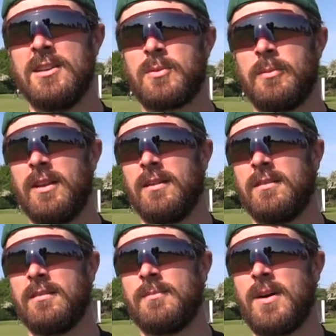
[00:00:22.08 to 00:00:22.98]
think it's probably
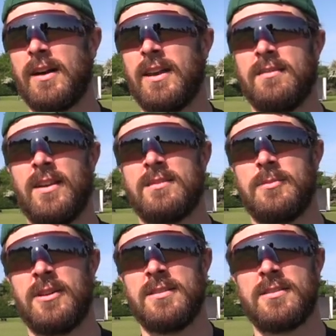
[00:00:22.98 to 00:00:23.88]
the marquee event to
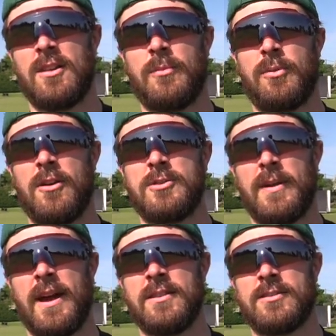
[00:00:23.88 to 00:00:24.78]
be honest. There's a lot of pros
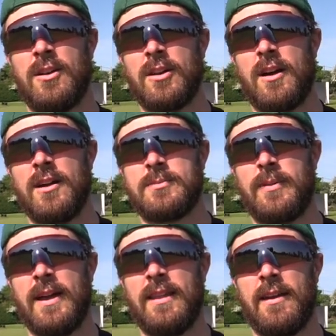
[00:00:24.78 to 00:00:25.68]
playing, there's a lot of guys
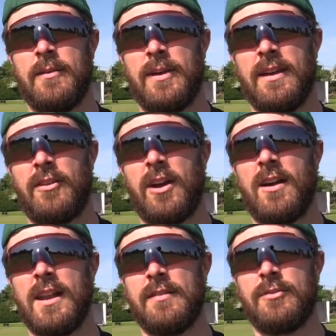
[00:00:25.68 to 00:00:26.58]
playing that play at a very
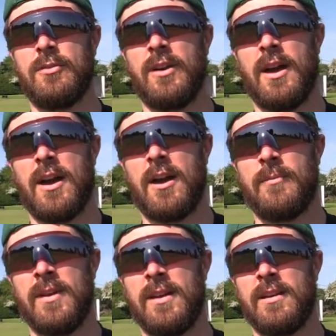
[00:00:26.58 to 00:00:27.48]
high level.
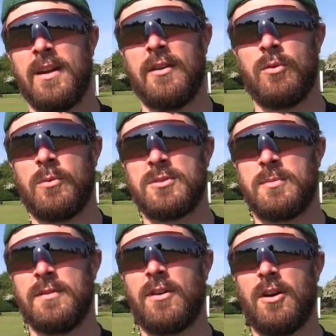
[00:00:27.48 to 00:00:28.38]
Um, everyone wants
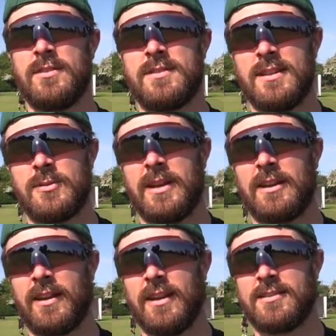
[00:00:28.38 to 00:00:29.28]
to be involved in
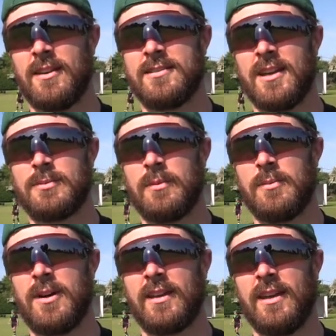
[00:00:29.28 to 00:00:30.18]
T20 cricket. So I'd say it's probably
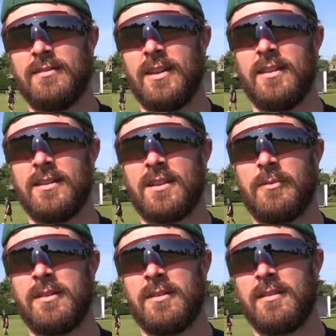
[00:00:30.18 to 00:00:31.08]
the marquee event of the
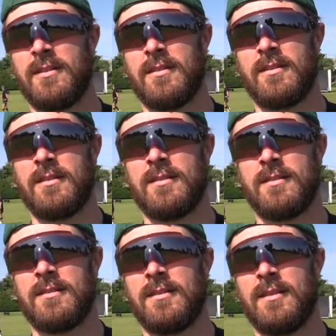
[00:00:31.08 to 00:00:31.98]
summer. Good
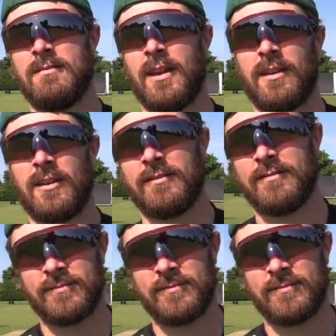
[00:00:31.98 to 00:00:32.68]
luck today. Thank you.